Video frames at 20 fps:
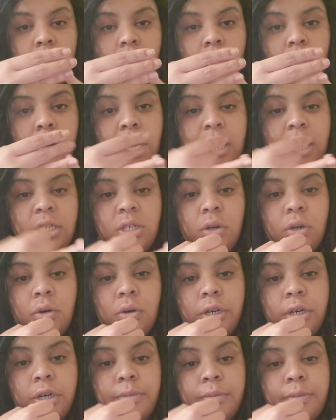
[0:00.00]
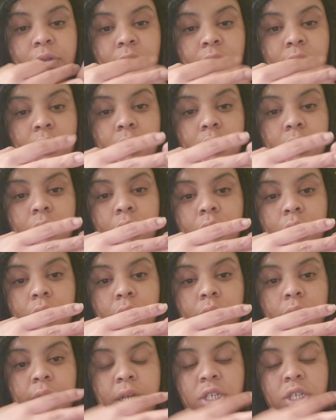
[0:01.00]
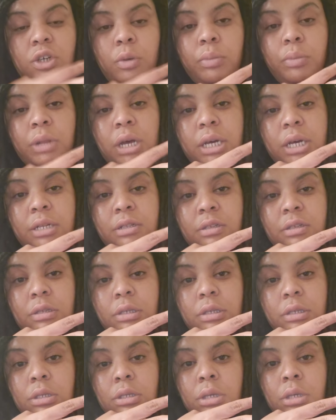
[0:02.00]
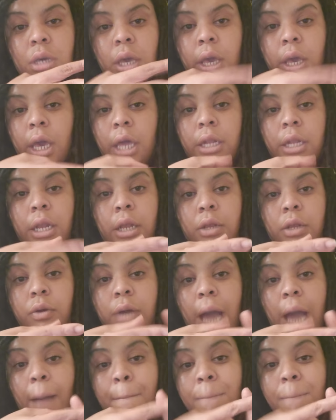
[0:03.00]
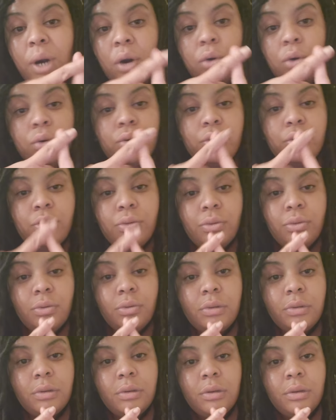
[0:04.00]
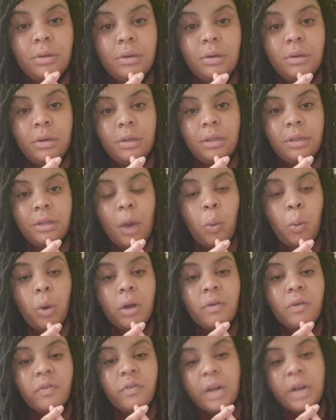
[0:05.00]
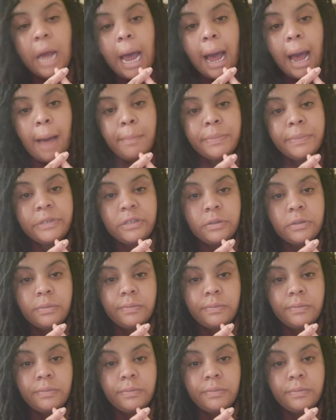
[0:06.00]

You got your Crips, you got your Bloods, and then you got both that work for the ops,